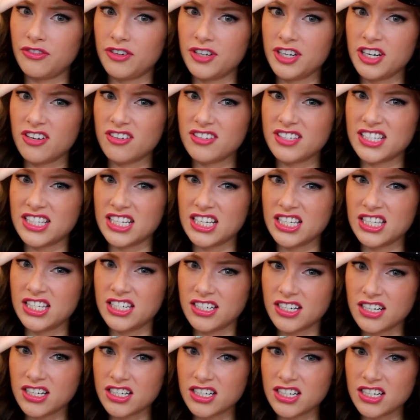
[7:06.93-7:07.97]
for your
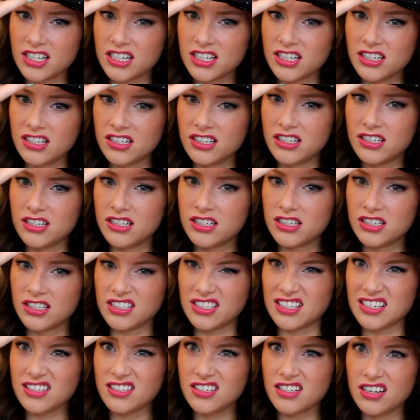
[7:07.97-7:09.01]
sister.
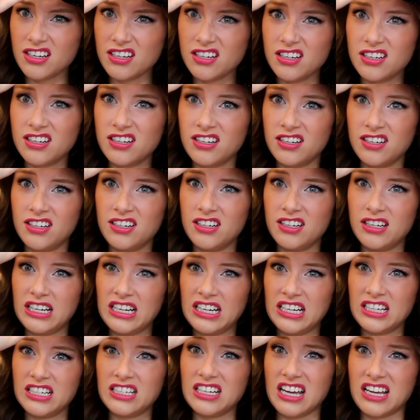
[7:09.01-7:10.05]
Sister?
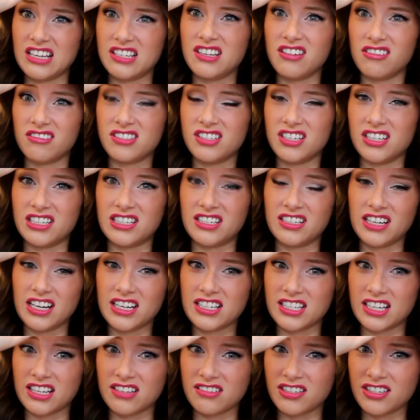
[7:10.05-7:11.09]
Yes, your sister.
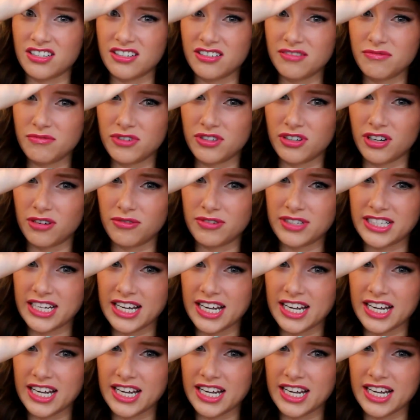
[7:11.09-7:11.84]
That sounds good. We'll go with